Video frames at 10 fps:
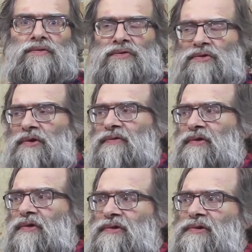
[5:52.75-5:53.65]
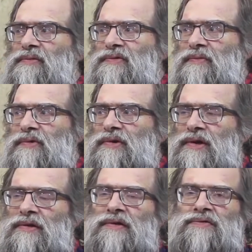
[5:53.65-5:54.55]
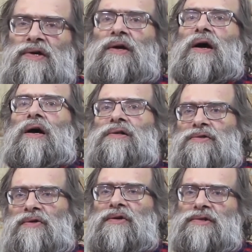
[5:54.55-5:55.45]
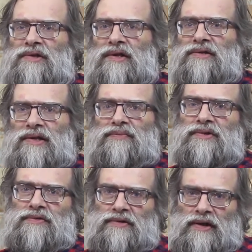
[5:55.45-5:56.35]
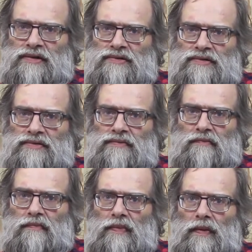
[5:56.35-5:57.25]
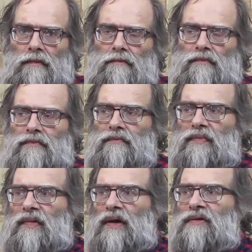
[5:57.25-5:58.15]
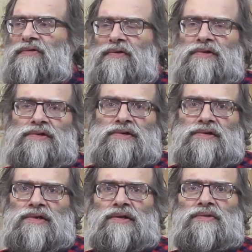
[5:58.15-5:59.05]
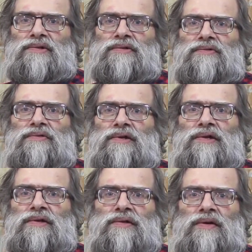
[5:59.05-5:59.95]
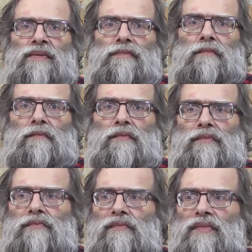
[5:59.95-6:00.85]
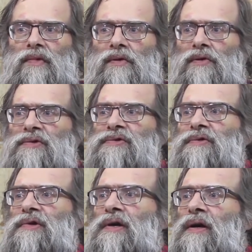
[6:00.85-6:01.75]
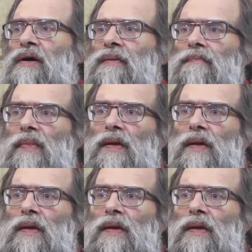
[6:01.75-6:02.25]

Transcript: took over customs from the natives as long as they accepted Christ. And so, this is exactly what they're doing in India. Also, they are